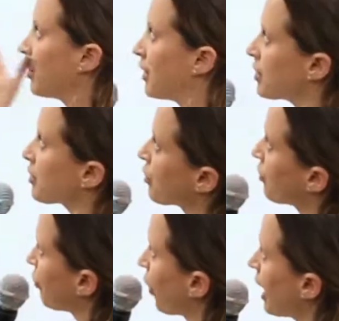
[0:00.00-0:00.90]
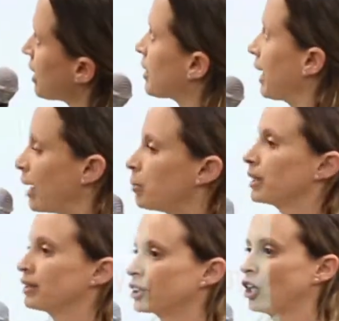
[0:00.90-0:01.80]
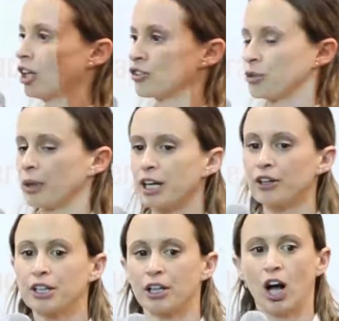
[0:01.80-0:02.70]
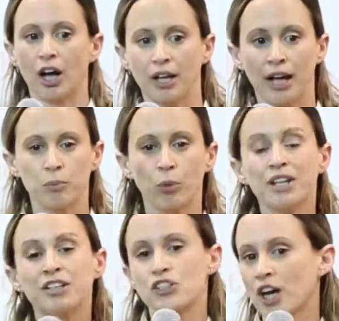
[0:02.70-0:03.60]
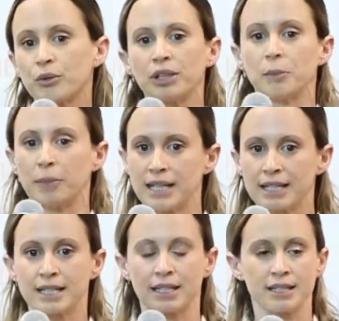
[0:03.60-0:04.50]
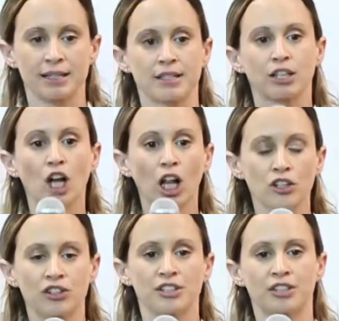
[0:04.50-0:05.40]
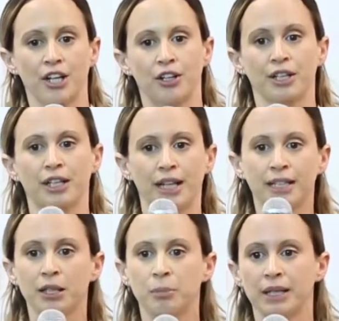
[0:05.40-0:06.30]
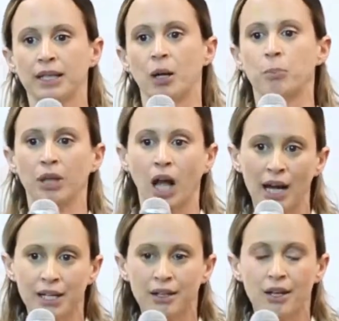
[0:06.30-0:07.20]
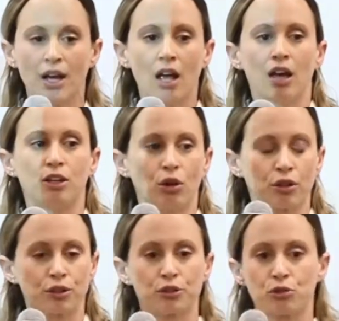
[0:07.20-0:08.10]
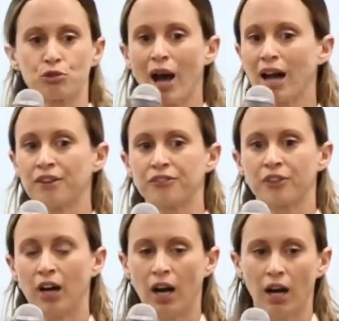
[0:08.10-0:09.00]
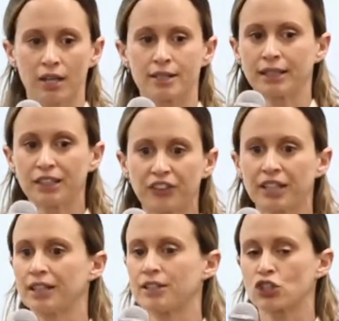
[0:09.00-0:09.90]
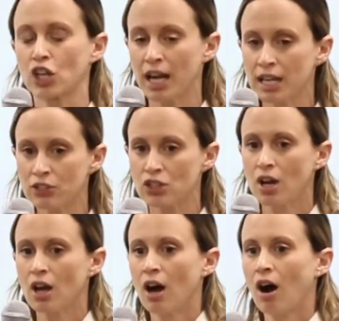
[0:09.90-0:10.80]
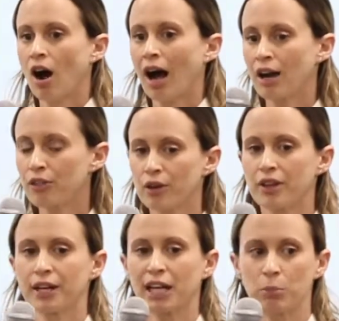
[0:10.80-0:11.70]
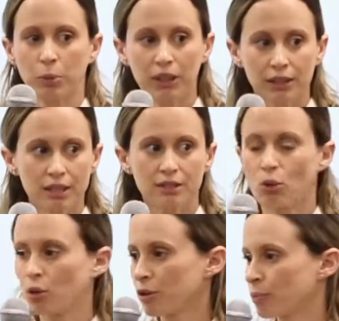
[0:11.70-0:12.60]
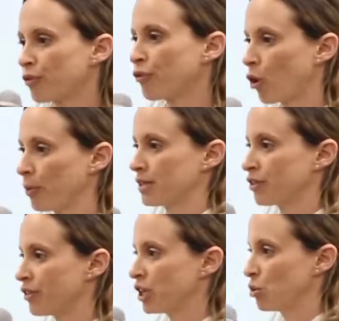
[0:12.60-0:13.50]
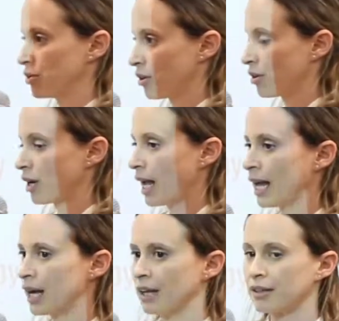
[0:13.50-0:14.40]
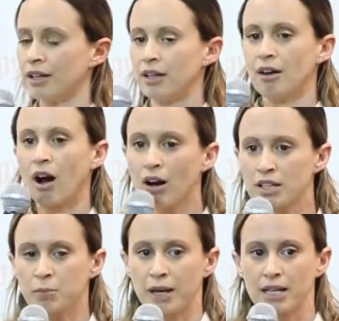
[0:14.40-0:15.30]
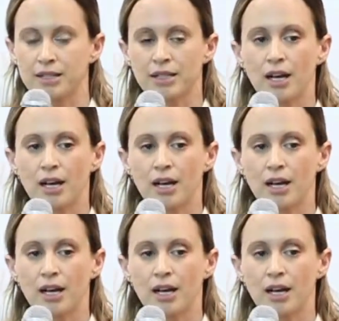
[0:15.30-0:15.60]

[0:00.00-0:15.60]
this phrase, enabling technology, we hear it a lot. And what it generally means is technologies that can be applied in order to drive significant change, either in the capabilities or the performance of the user. And in our space,